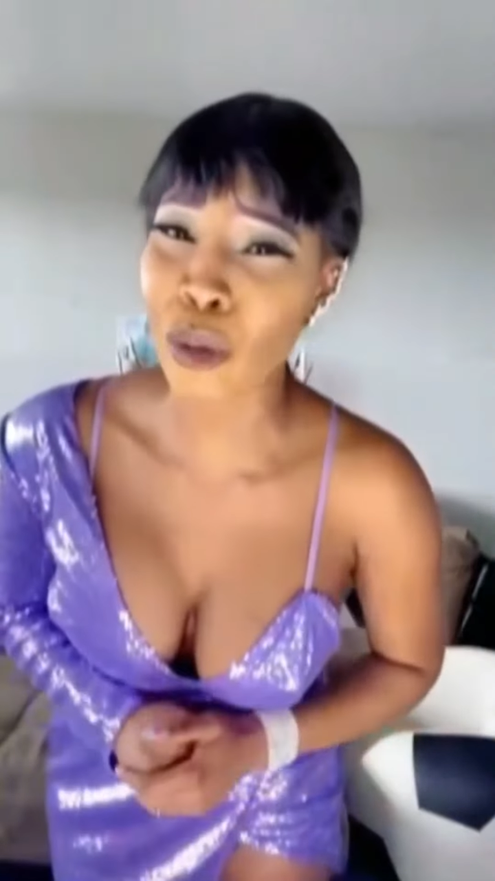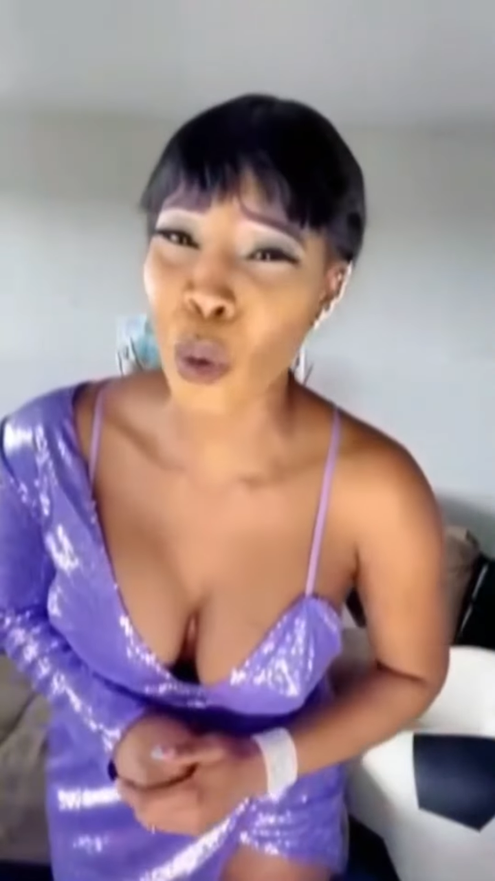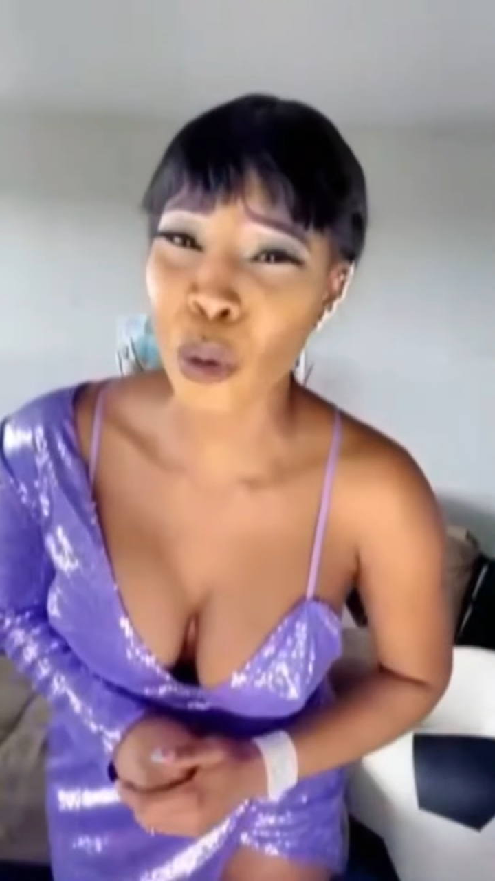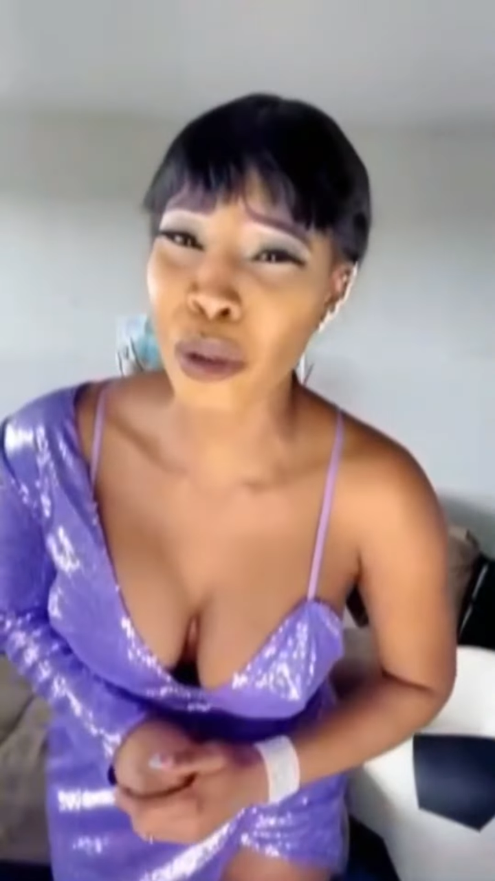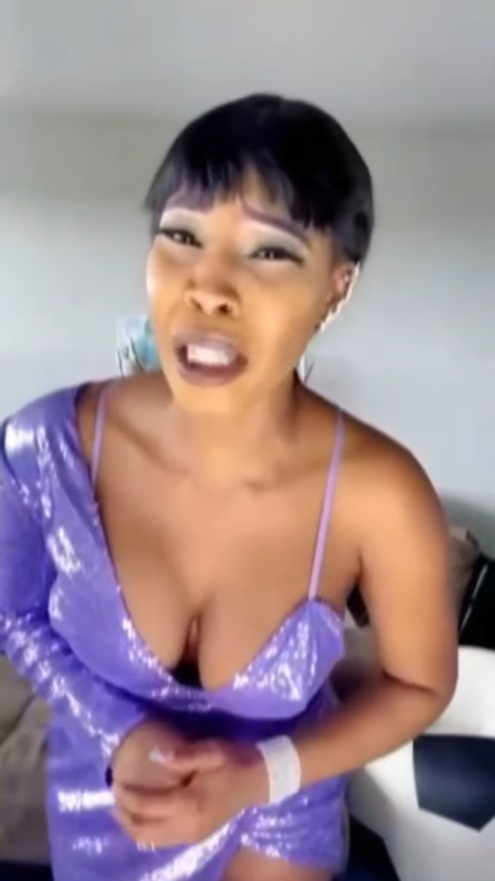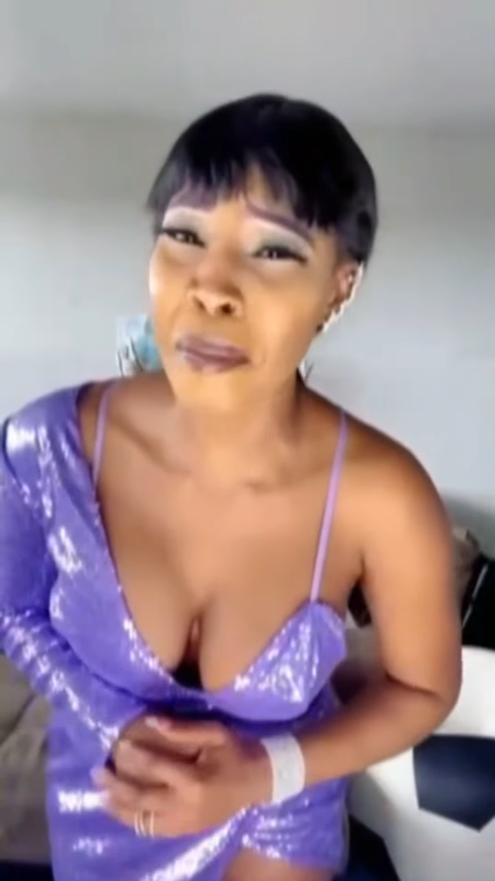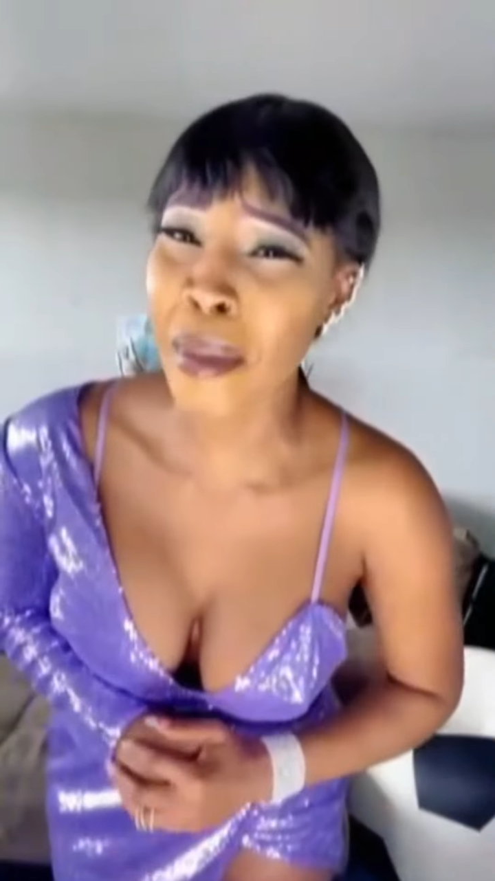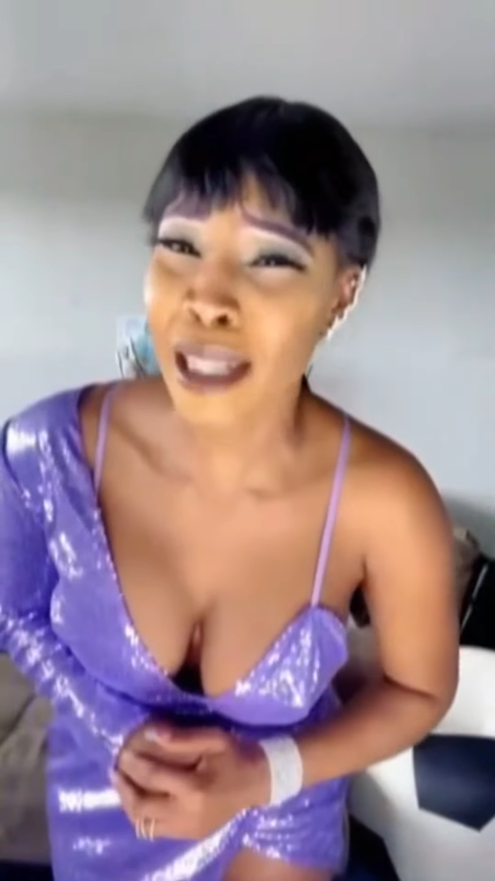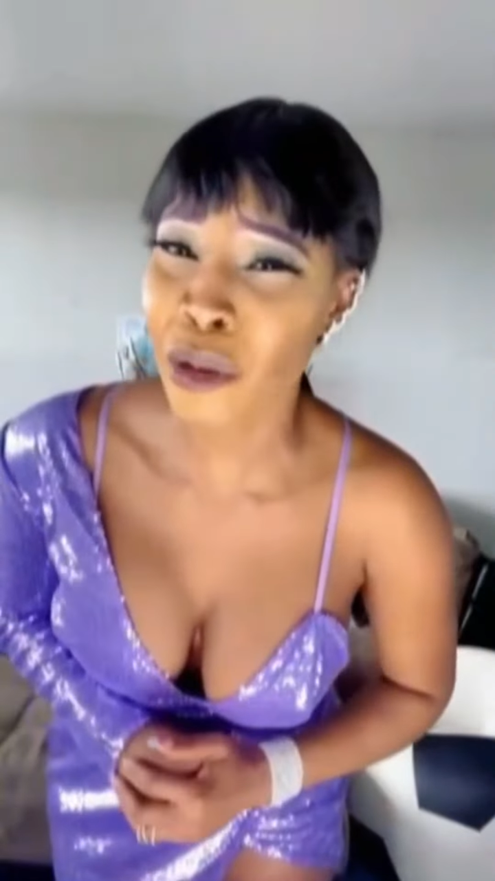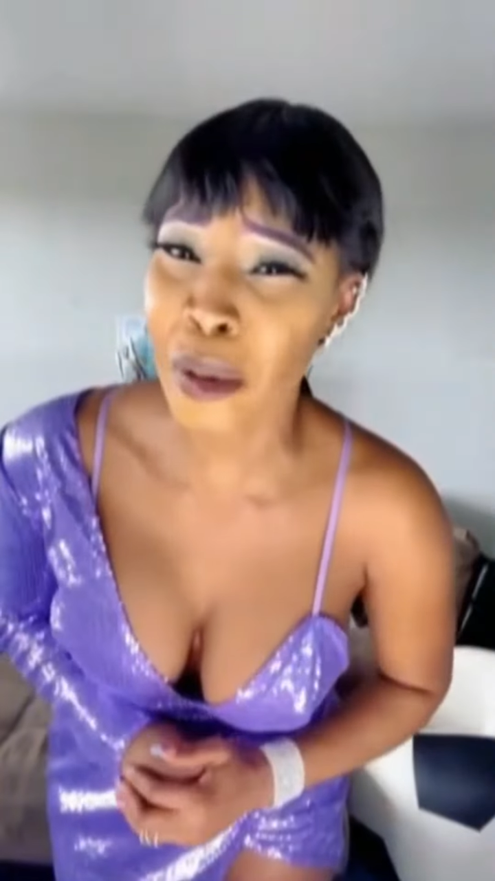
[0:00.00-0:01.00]

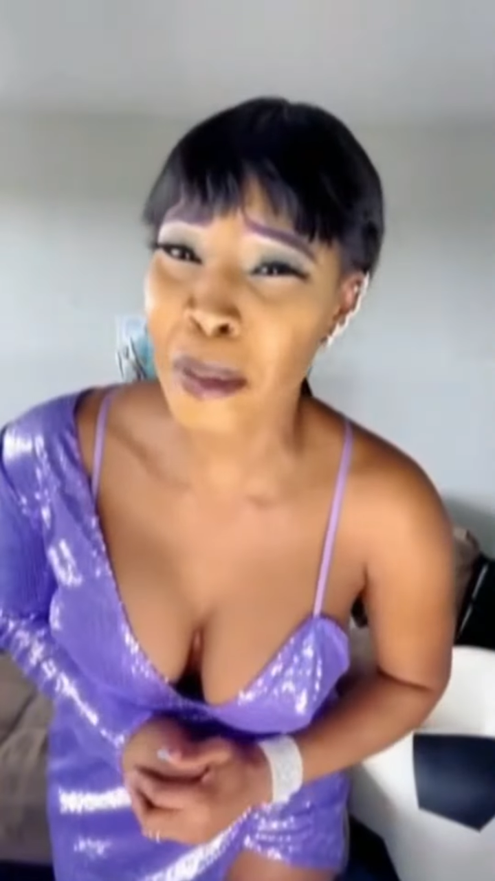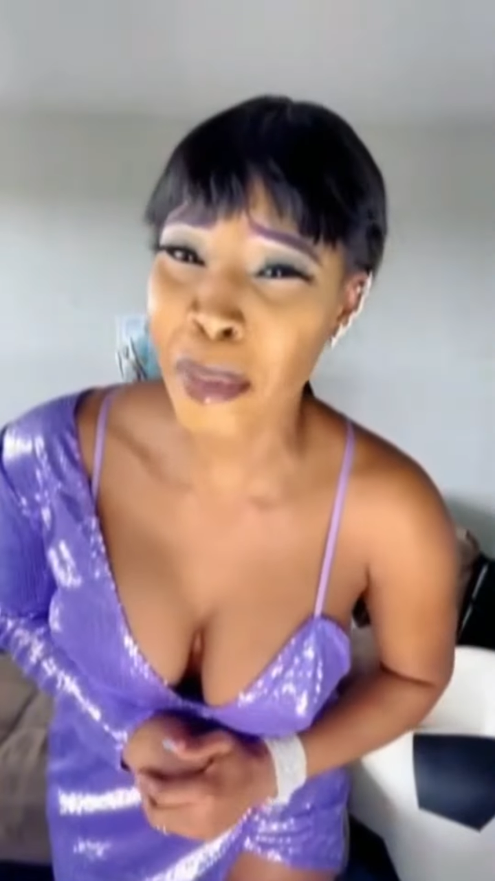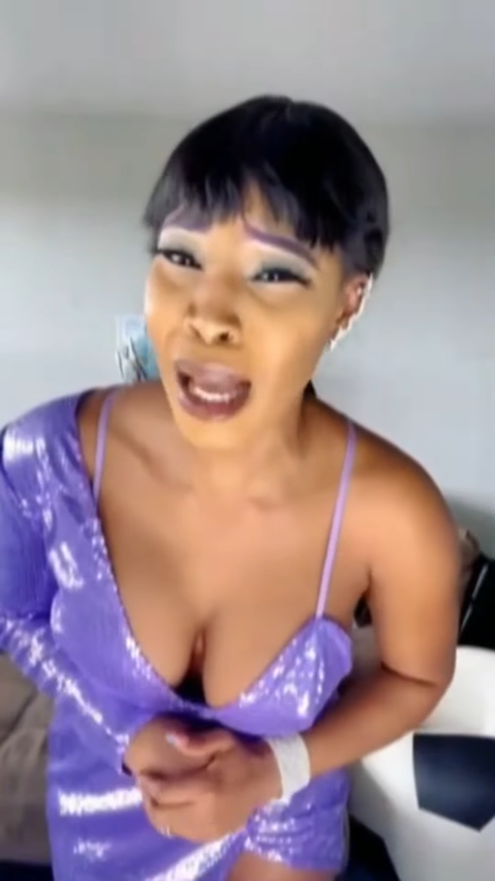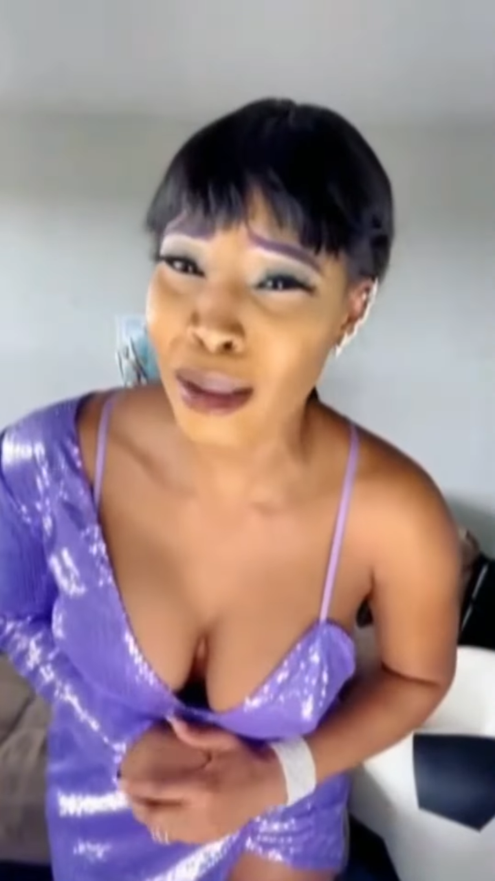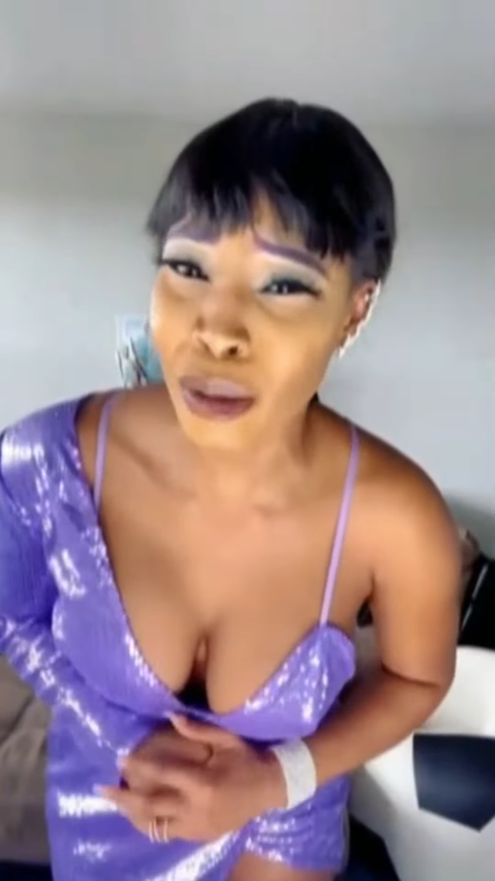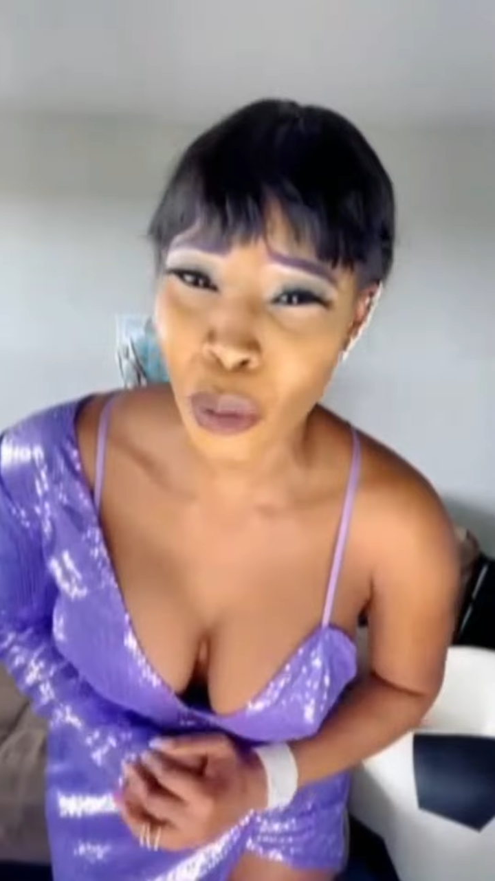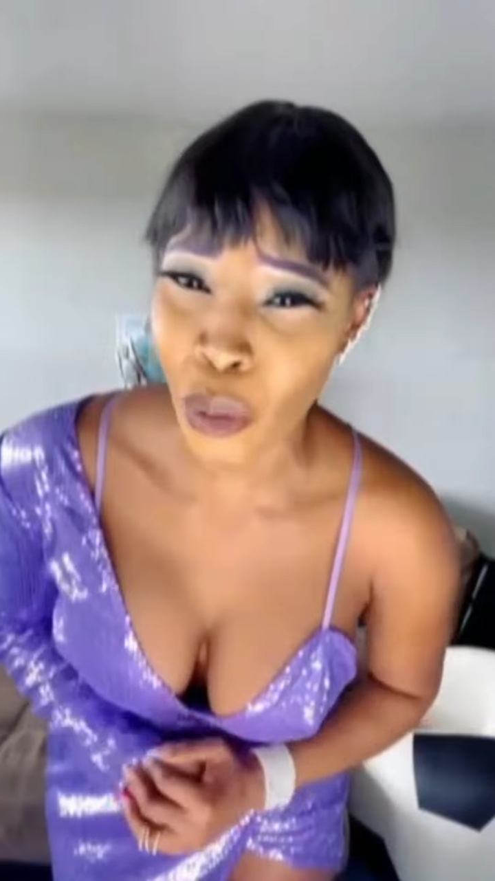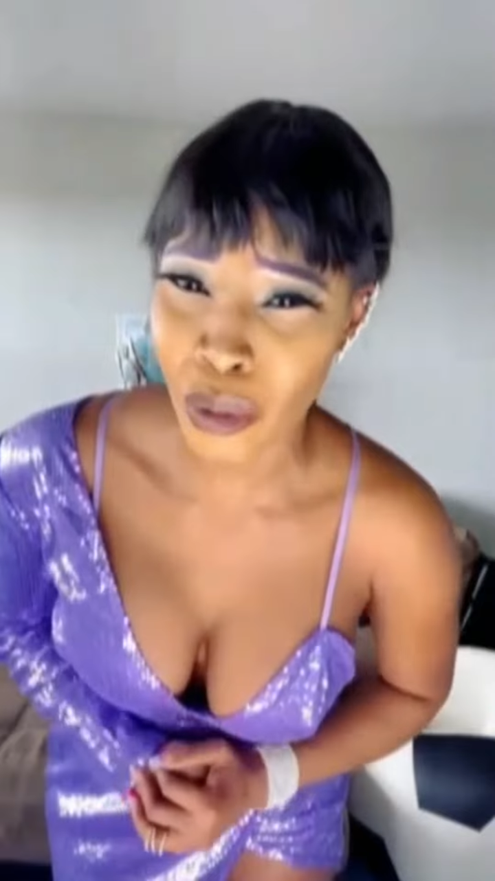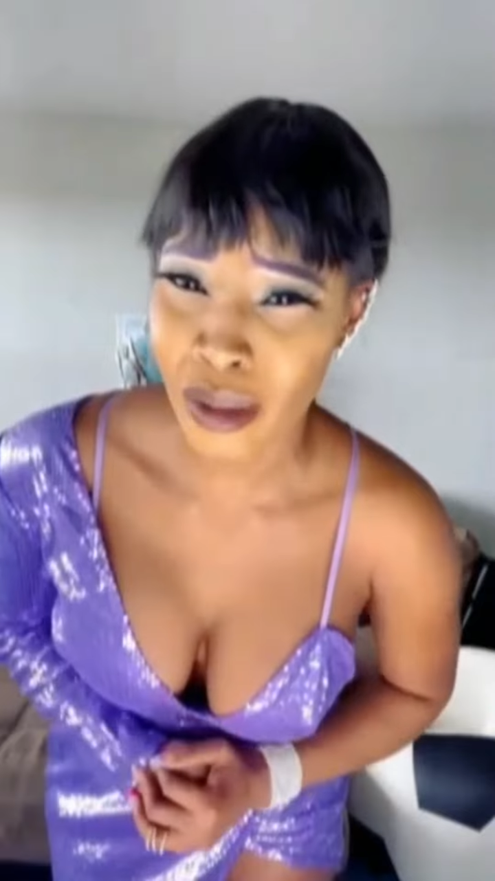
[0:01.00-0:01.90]
Suleman not the pastor.